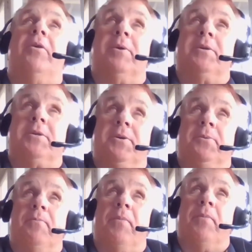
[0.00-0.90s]
much so.
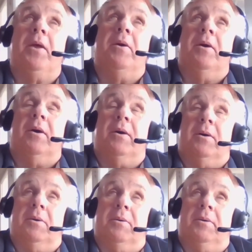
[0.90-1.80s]

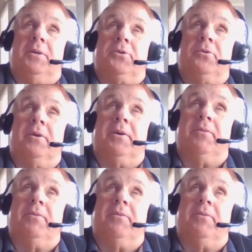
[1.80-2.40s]
And certainly